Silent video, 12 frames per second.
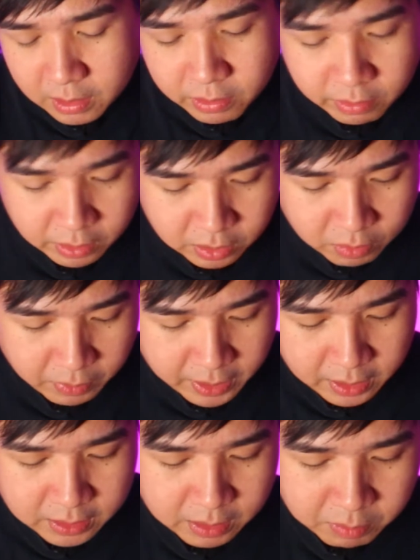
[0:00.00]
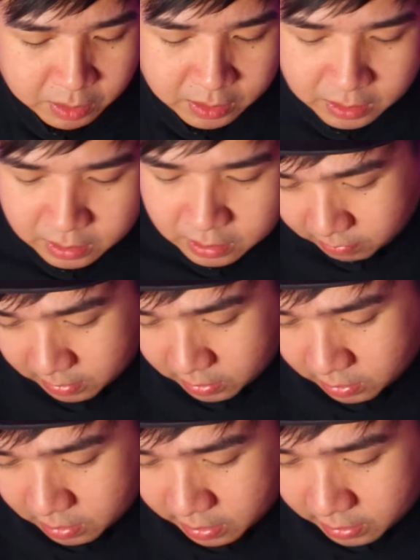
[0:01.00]
Reason why is I'm just
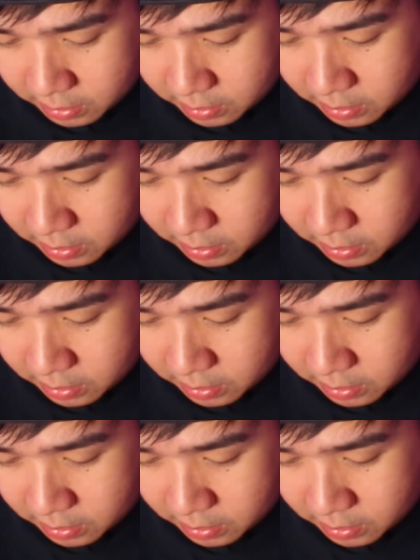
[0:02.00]
like